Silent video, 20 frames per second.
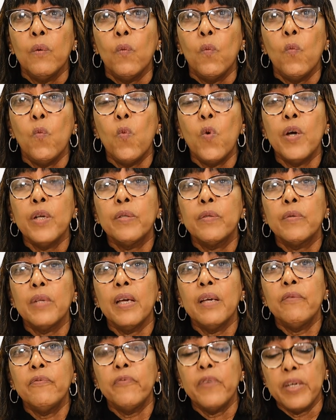What
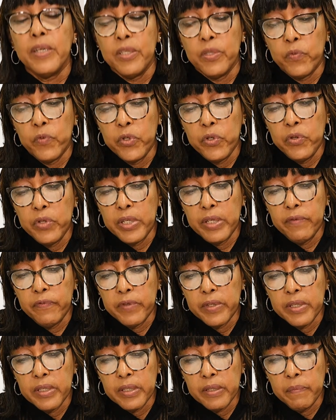advice would you
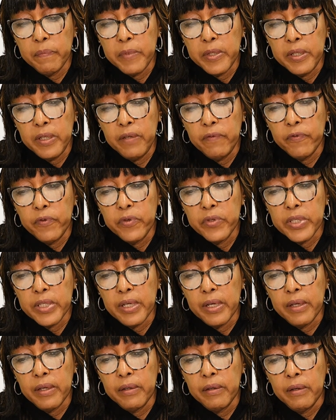give to somebody if you
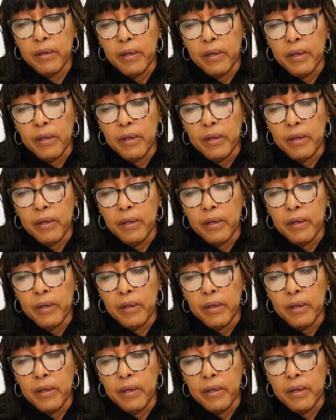said,